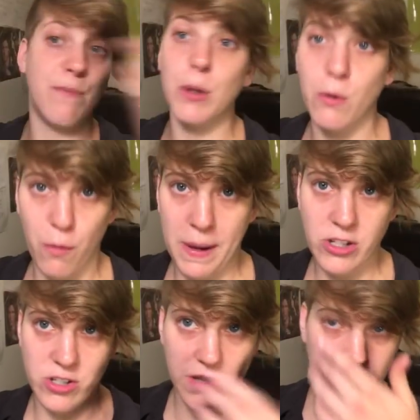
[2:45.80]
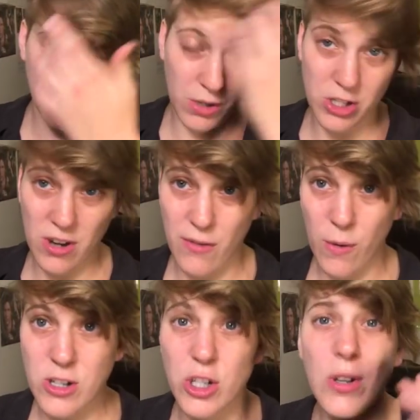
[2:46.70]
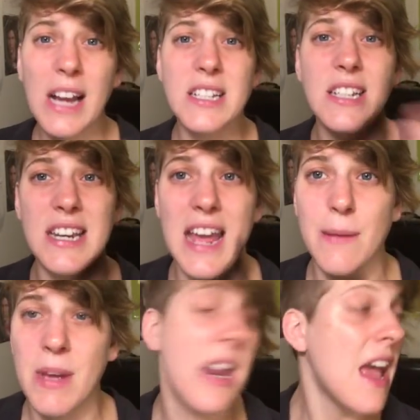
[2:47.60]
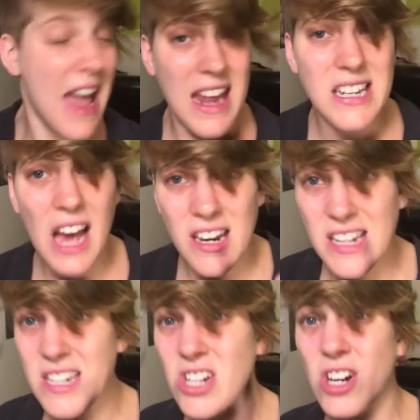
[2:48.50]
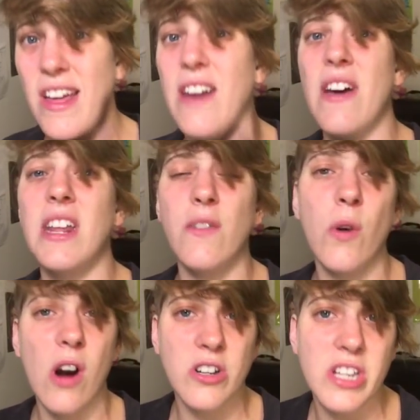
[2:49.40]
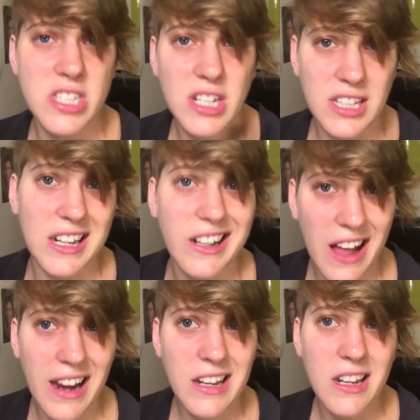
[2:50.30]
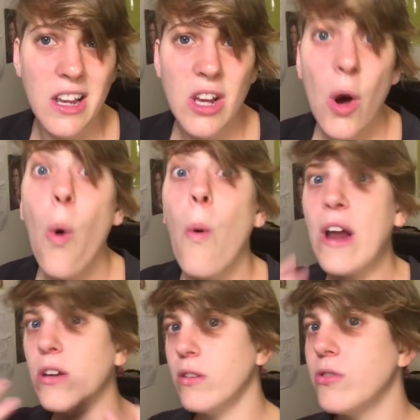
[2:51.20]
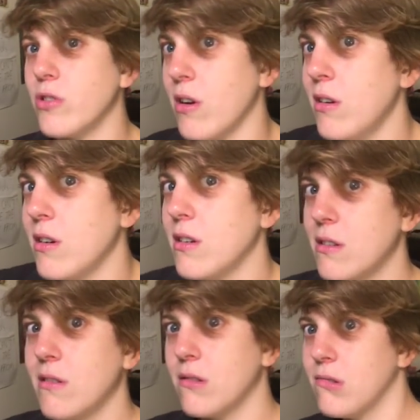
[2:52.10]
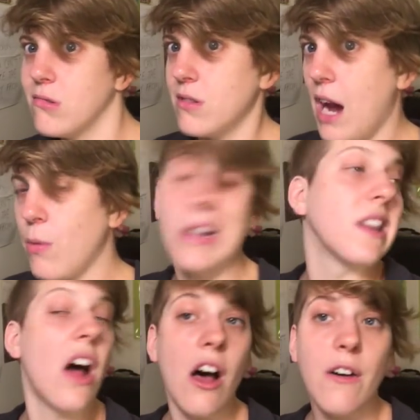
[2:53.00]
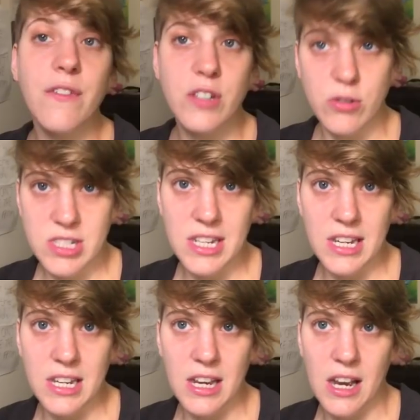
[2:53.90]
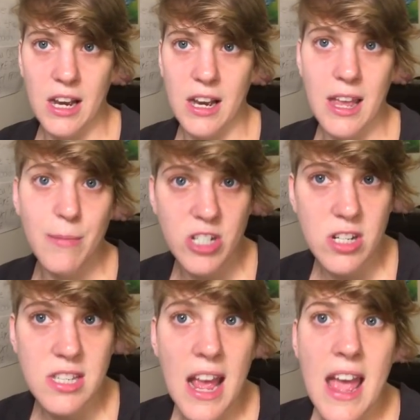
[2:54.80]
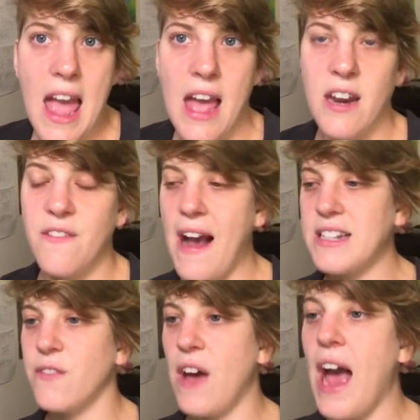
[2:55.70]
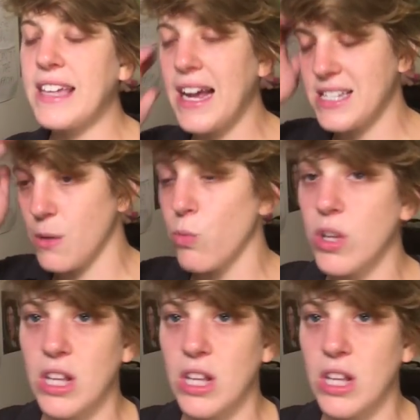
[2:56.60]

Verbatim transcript: beautiful pictures of this creature everywhere. So you guys need to name it, and in addition to that, if any of you are artistically inclined, why don't you draw it? I would love to see images, and in fact, if I get some